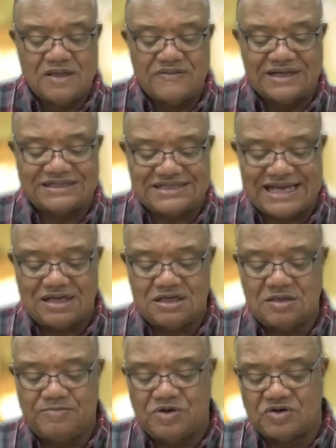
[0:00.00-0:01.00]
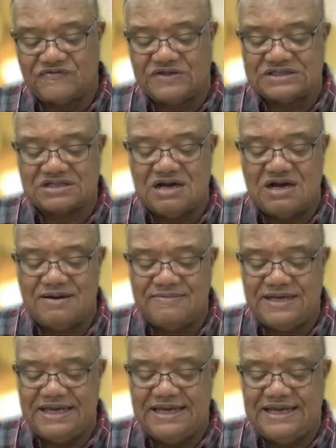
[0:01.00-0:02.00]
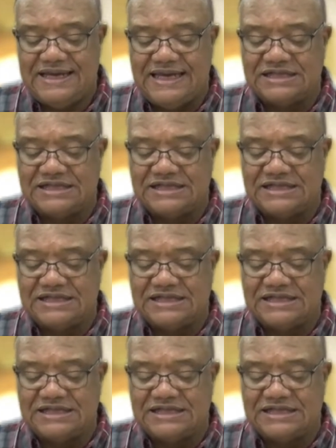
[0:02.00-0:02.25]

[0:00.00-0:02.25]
The second component of this psalm